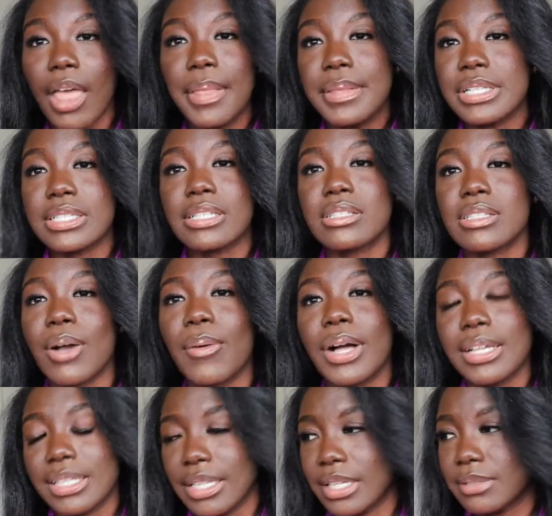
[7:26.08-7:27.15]
This is so
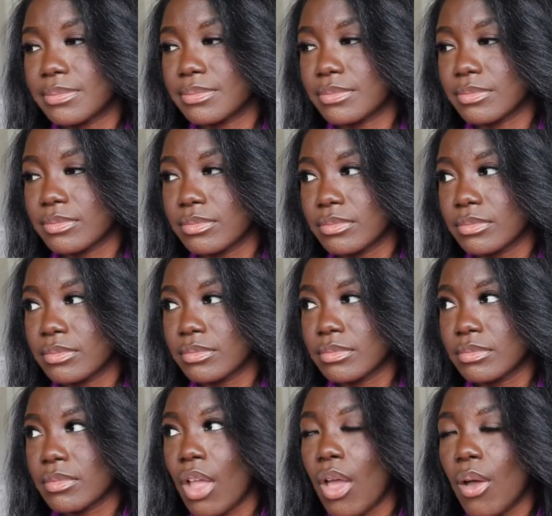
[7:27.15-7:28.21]
ugly.
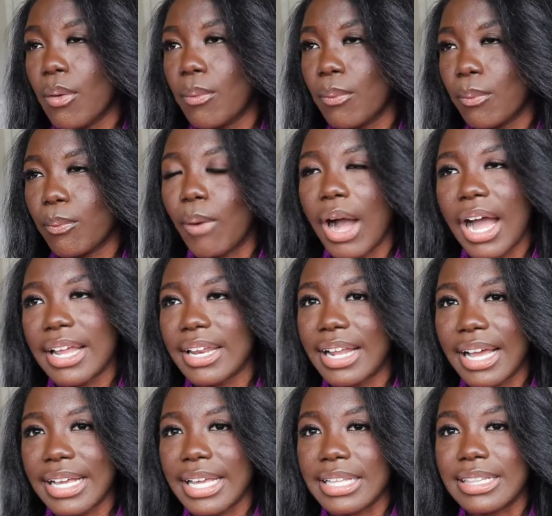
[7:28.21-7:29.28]
Why did
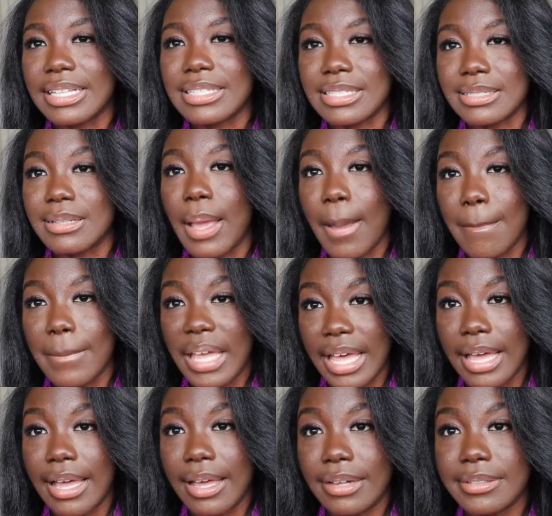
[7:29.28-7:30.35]
I get this
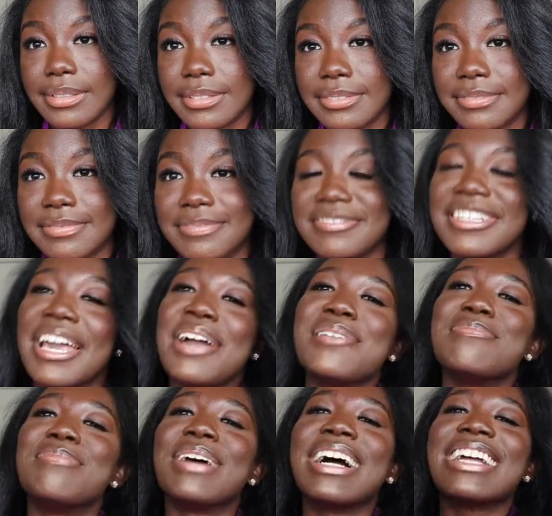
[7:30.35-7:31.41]
bag?
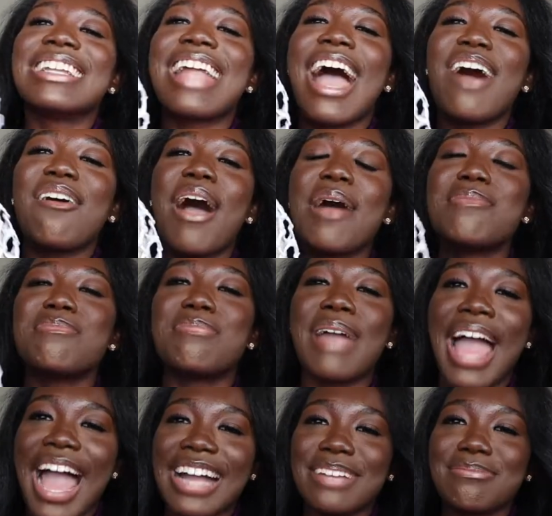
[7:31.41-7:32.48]
but now i'm
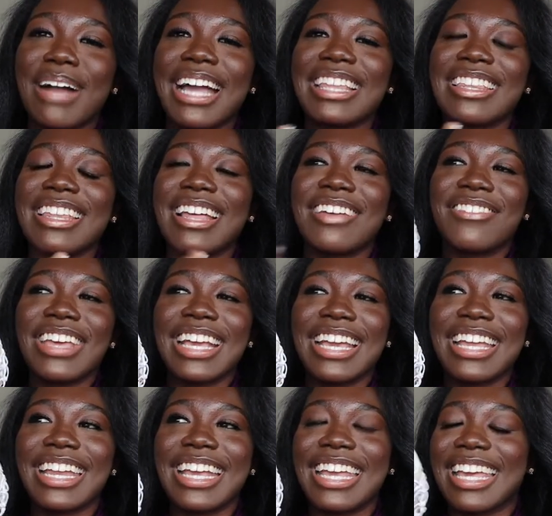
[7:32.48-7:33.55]
back by loving
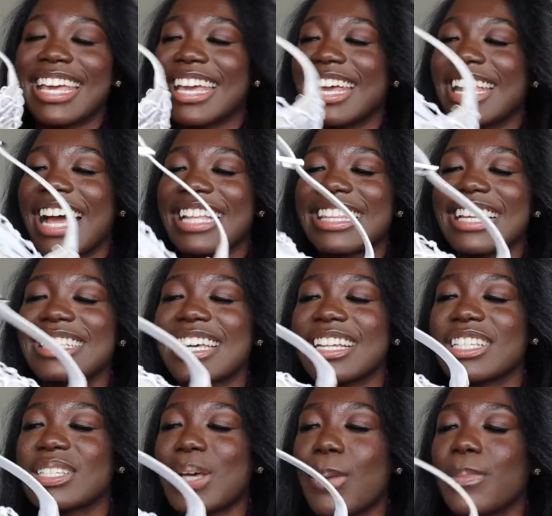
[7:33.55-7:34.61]
it again i think that
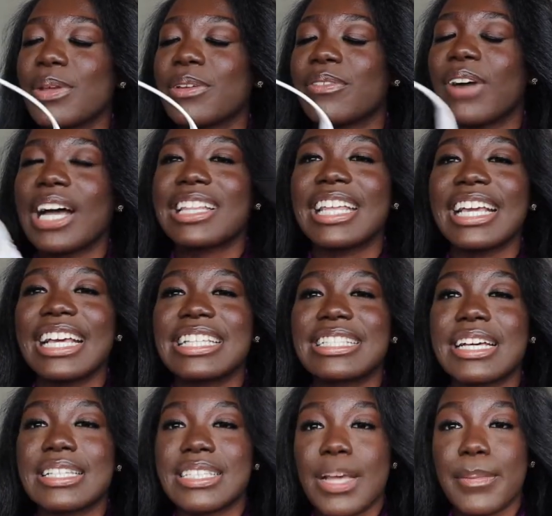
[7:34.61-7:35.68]
it's so beautiful i think it's
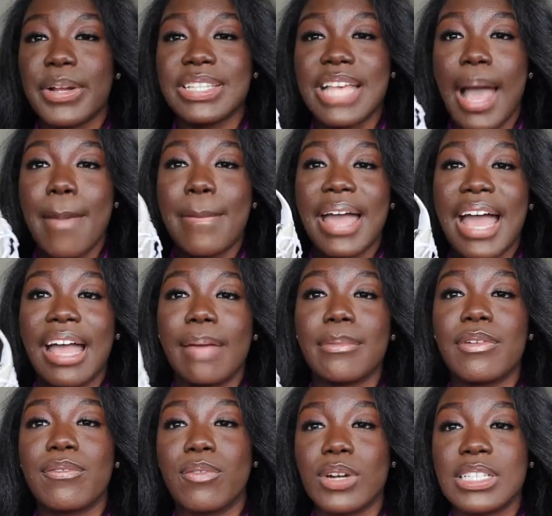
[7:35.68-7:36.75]
a summertime bag i've
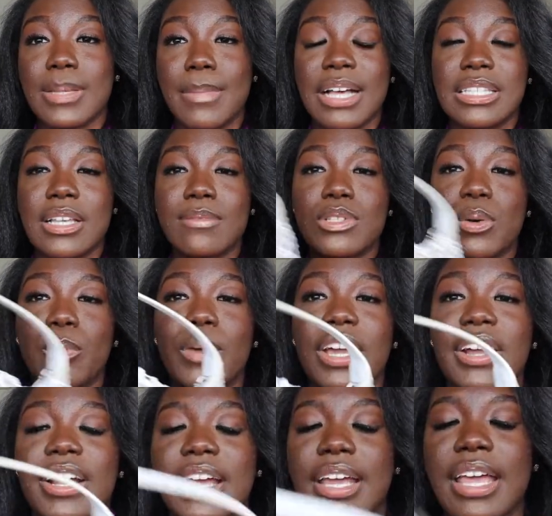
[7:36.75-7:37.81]
been forcing myself to
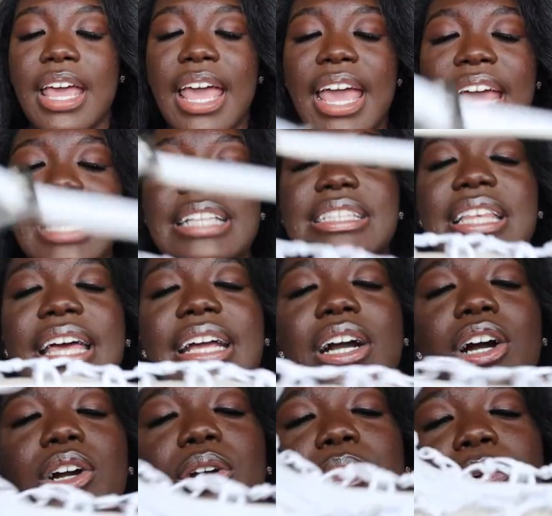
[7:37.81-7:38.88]
wear it it's like
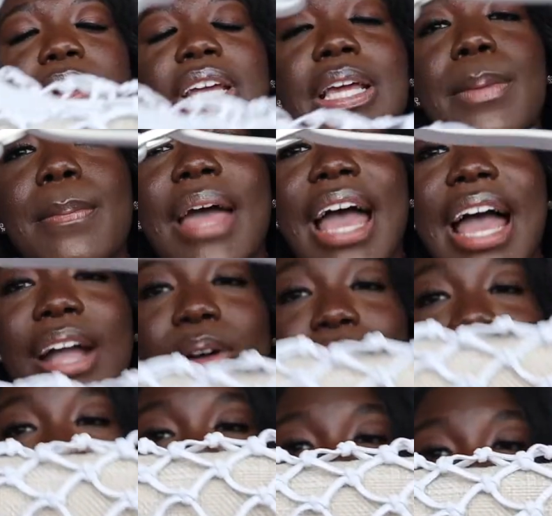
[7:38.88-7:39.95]
a cream bag on the